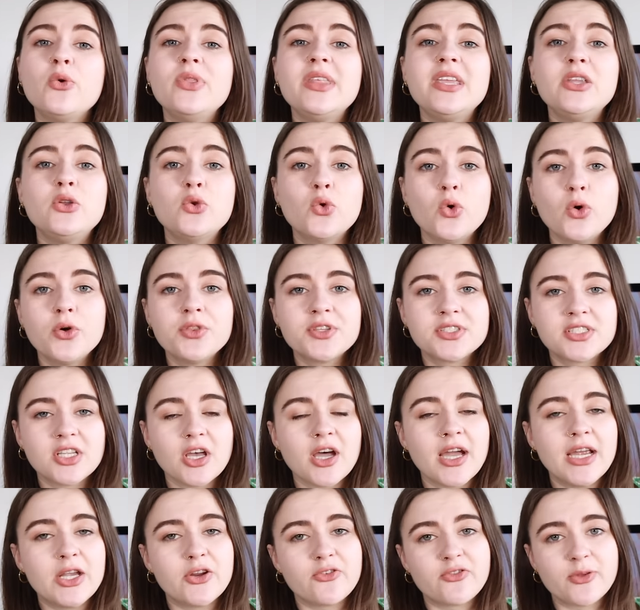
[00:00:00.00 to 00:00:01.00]
on the north
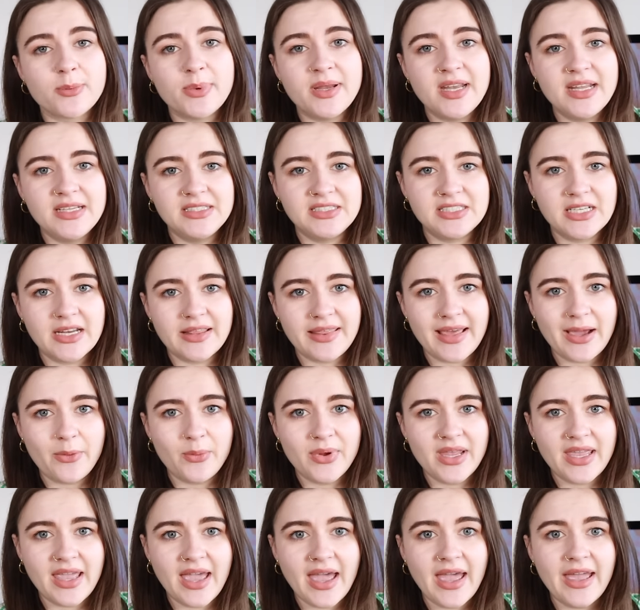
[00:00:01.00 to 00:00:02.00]
side of the peninsula that
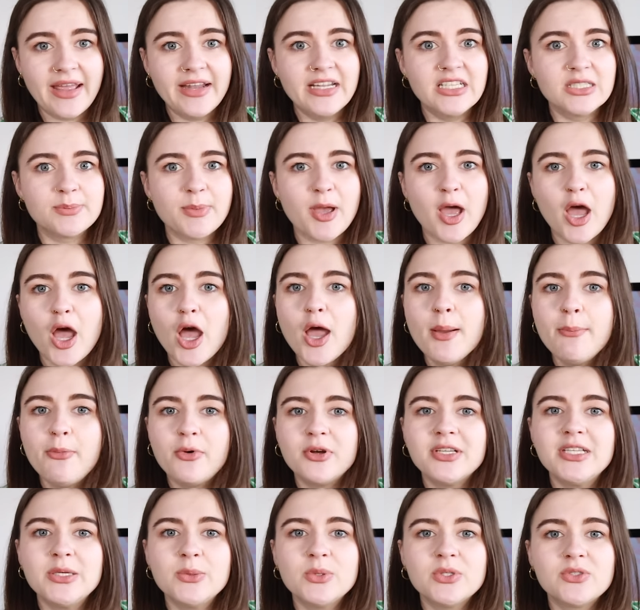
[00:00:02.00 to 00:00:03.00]
weekend, but her
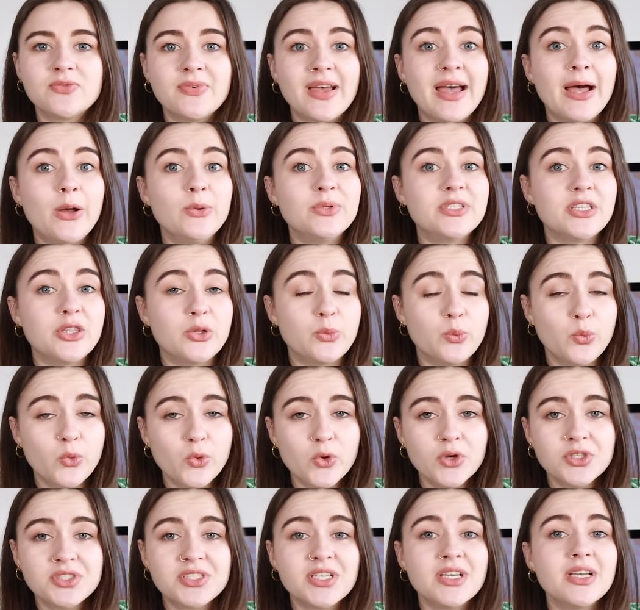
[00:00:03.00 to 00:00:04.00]
body was found in the
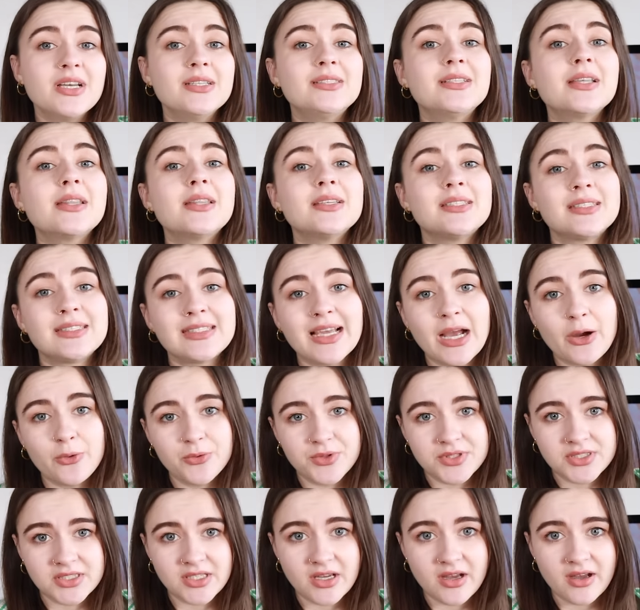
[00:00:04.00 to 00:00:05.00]
water to the
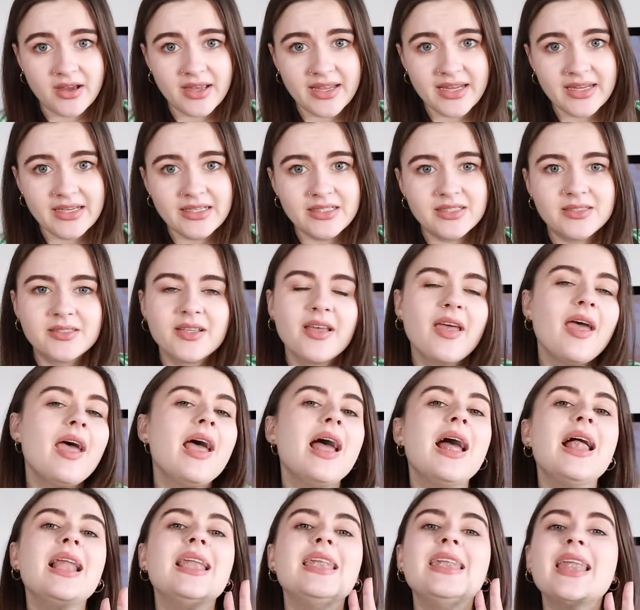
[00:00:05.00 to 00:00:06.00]
south side.
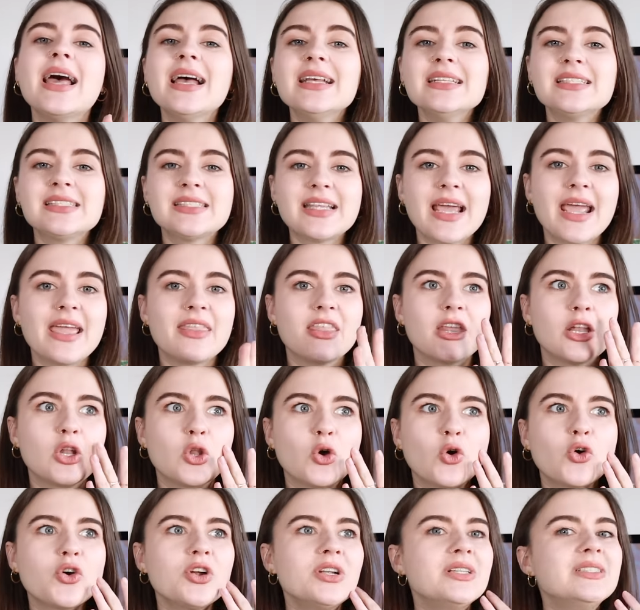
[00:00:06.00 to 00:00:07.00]
Let's say that
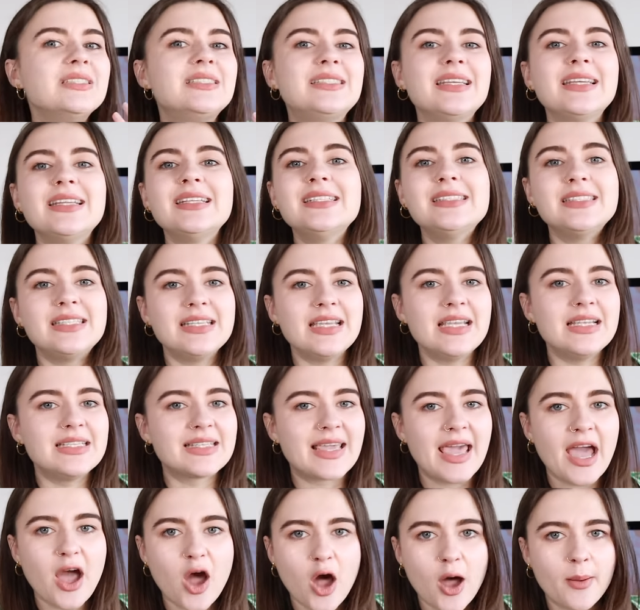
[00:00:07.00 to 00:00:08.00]
Lauren did
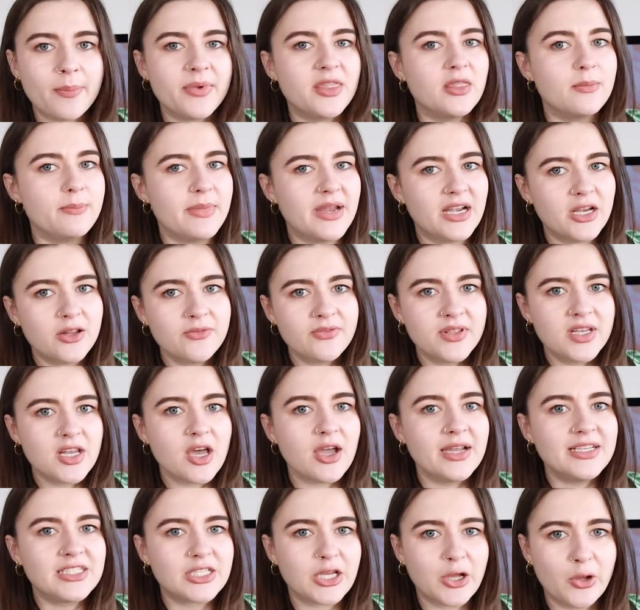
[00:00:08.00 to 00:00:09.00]
indeed get up in the middle of the
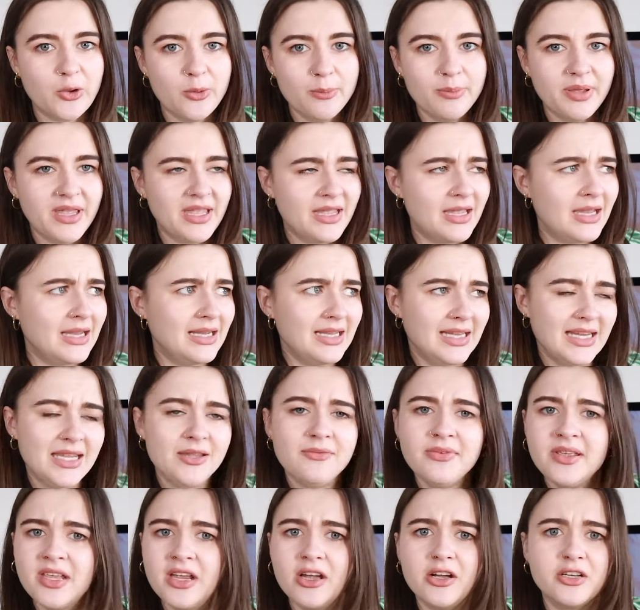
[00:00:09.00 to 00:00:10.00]
night to go and pee,
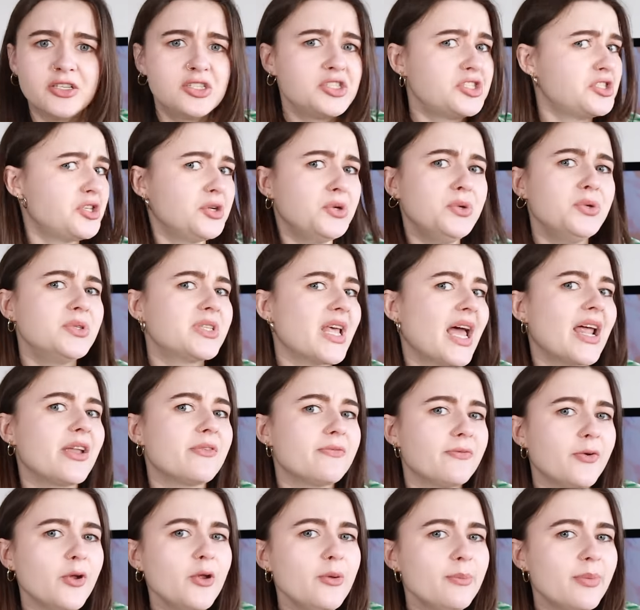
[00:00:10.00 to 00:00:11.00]
leaving her shoes
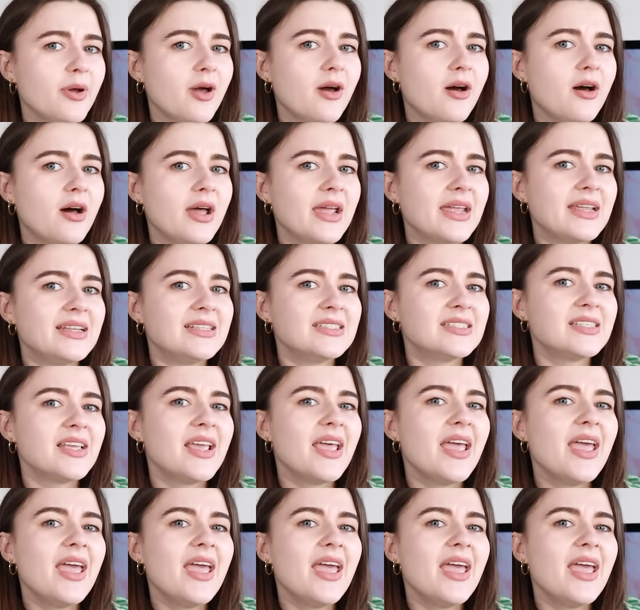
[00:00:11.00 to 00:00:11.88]
and phone behind.